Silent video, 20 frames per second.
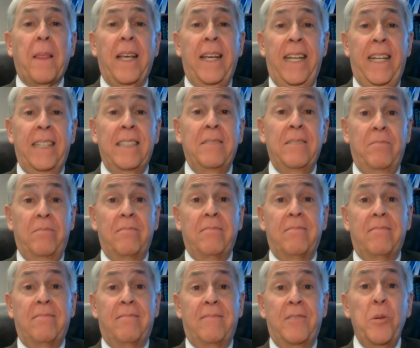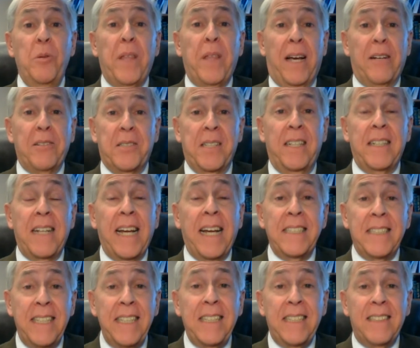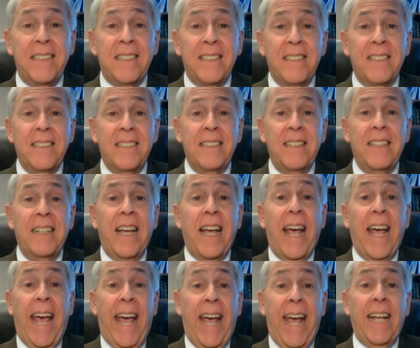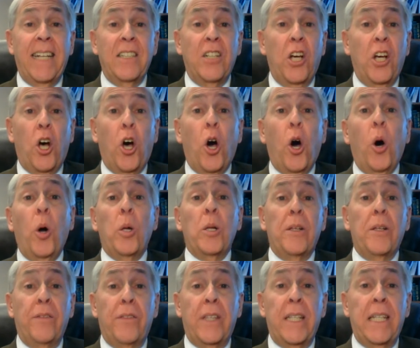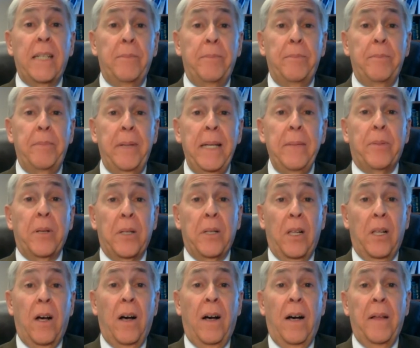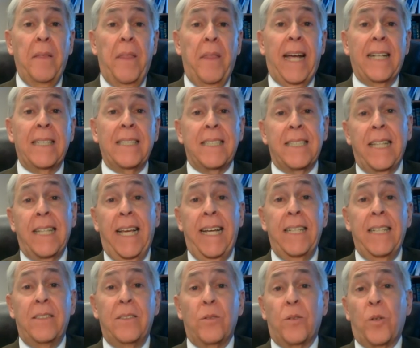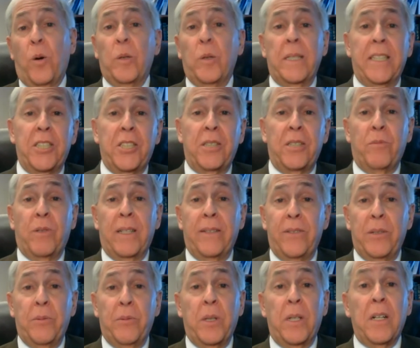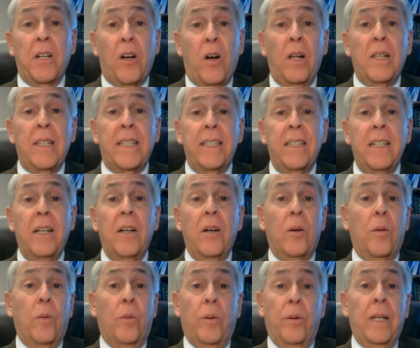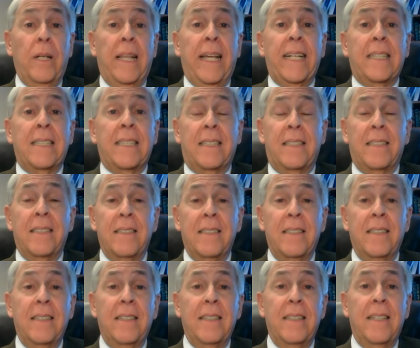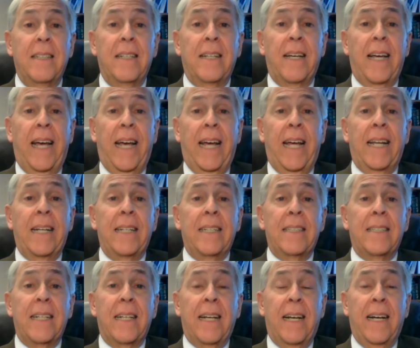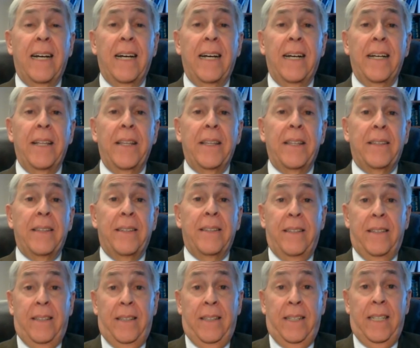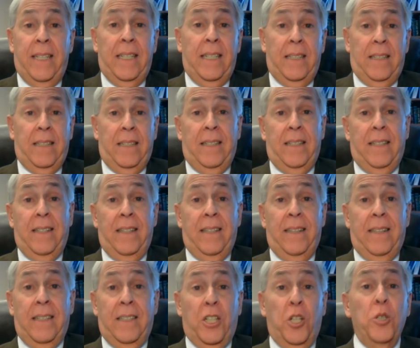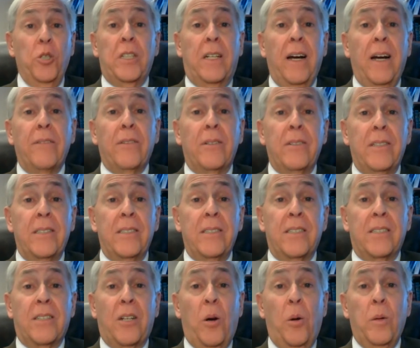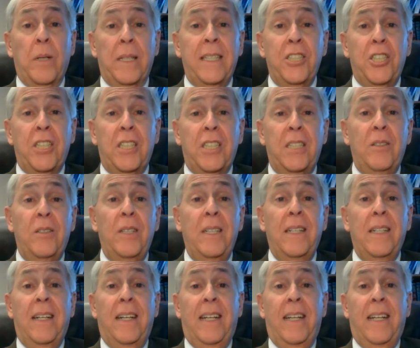in 2019, and all of the people on that slate, coalition, whatever you want to call it, were elected. And the Good Governance Coalition